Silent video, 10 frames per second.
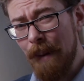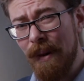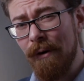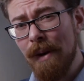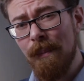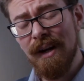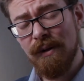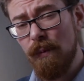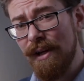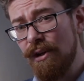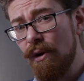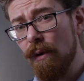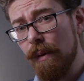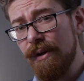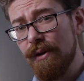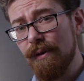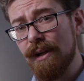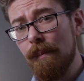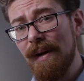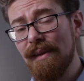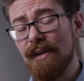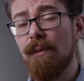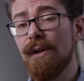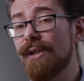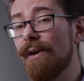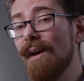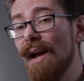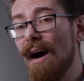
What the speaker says: And bearing in mind, we knew what the music was going to be at this point, so